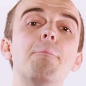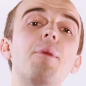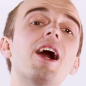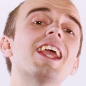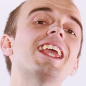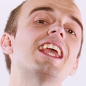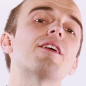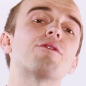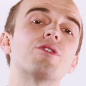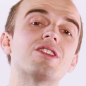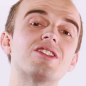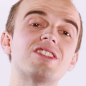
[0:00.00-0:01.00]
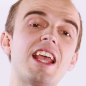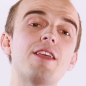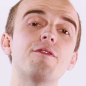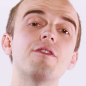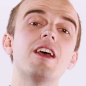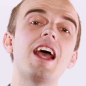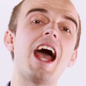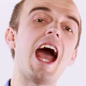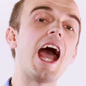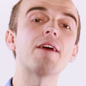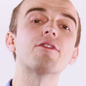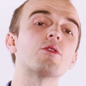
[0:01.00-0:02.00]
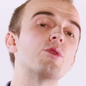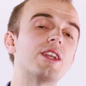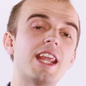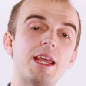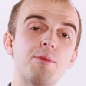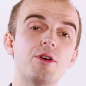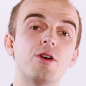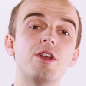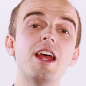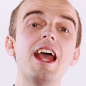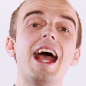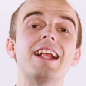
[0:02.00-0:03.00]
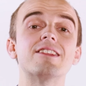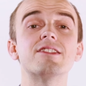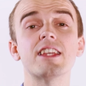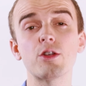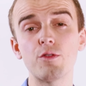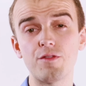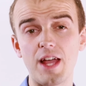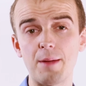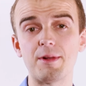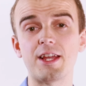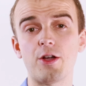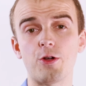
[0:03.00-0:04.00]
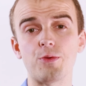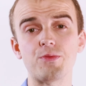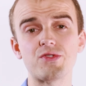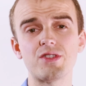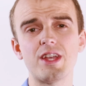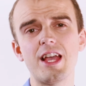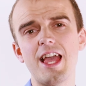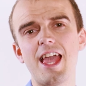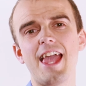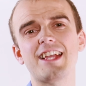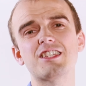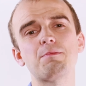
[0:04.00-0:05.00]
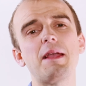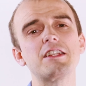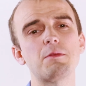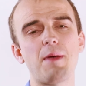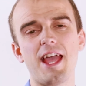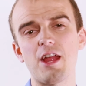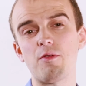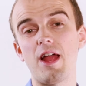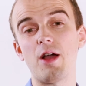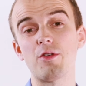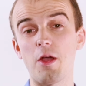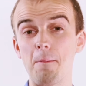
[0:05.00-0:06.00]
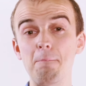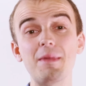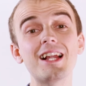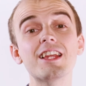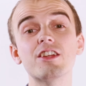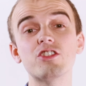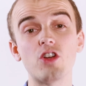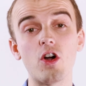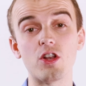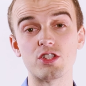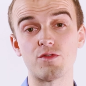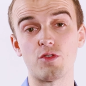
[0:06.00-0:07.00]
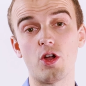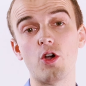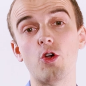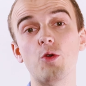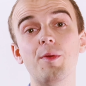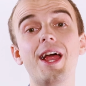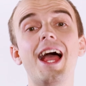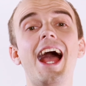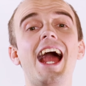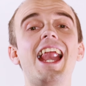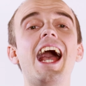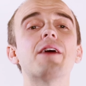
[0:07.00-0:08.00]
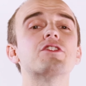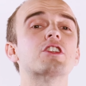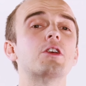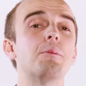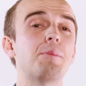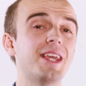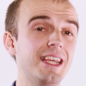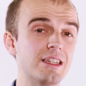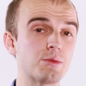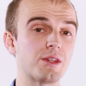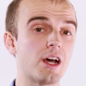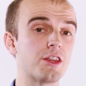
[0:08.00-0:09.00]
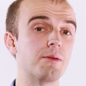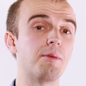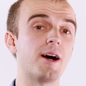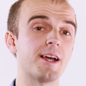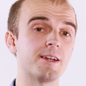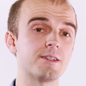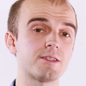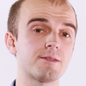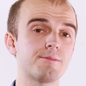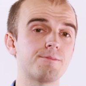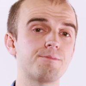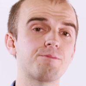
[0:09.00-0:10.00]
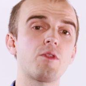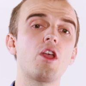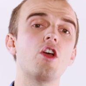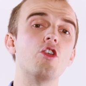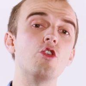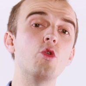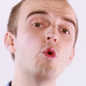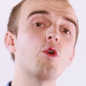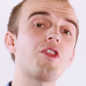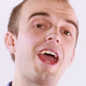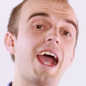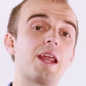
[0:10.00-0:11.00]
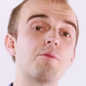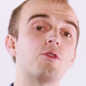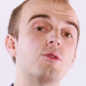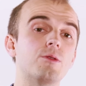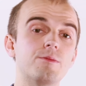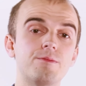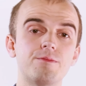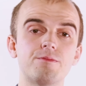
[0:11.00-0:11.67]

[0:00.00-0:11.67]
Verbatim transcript: Buy here for a safe, affluent neighborhood and single family homes. Expect to pay around a million dollars for a home and have to compete with other buyers. North Admiral.